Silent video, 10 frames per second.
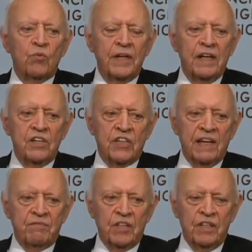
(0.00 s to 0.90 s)
Three days
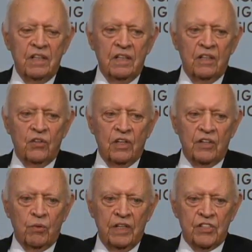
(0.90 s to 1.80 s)
after the
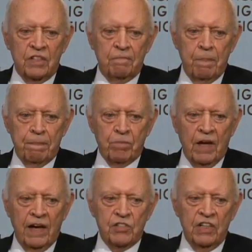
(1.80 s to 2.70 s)
inauguration,
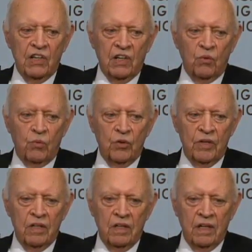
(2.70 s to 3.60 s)
Eisenhower
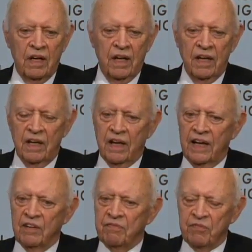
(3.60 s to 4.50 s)
wrote a,
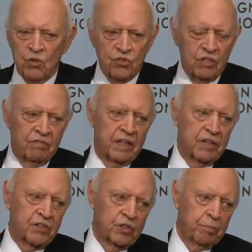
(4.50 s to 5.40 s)
an effusive
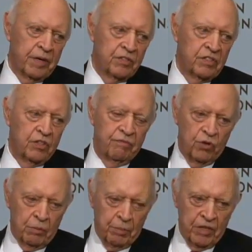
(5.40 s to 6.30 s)
letter to, the pres- to
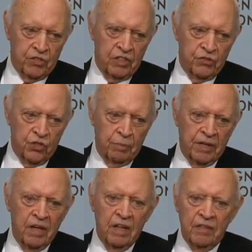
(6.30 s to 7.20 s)
former President
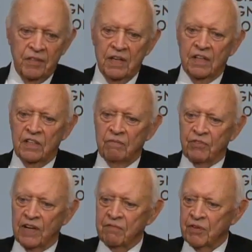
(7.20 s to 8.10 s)
Truman, thanking
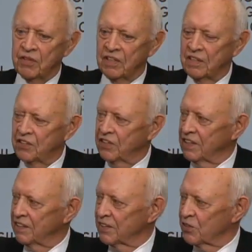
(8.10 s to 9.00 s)
him for everything he'd
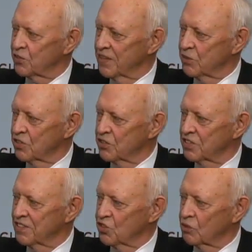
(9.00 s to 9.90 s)
done at the
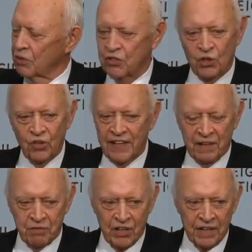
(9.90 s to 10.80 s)
transition and so forth, totally
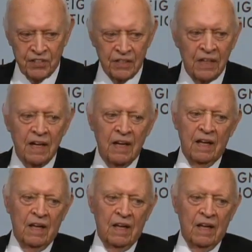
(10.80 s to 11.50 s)
out of character.